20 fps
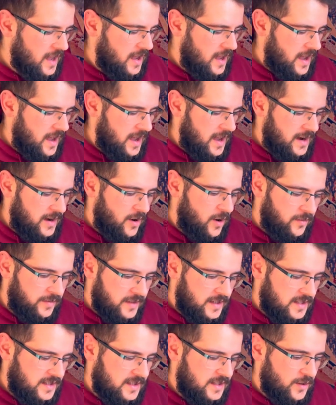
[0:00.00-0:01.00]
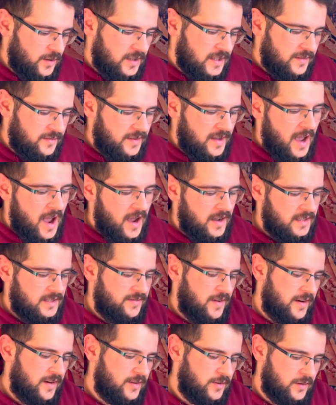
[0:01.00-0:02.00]
And obviously Olivia is
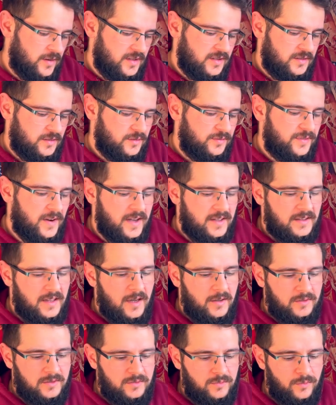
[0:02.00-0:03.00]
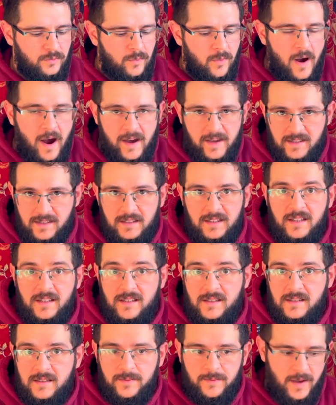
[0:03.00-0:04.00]
very curious to find out why is
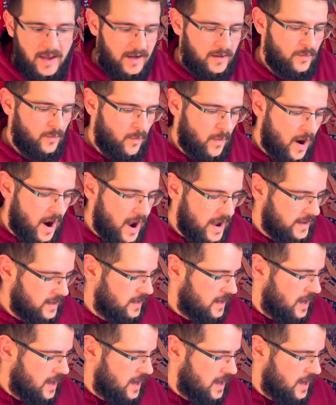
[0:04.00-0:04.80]
this and why